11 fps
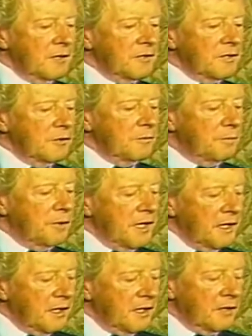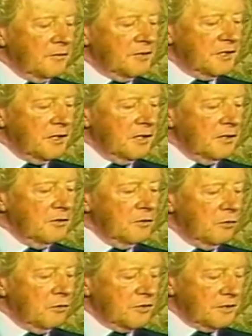there is no breaking of skin
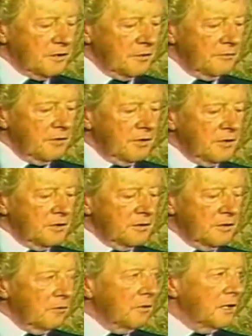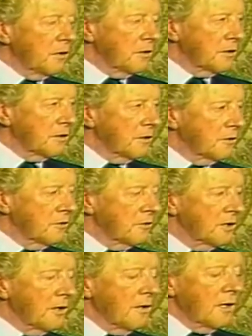or surface, no needles are used.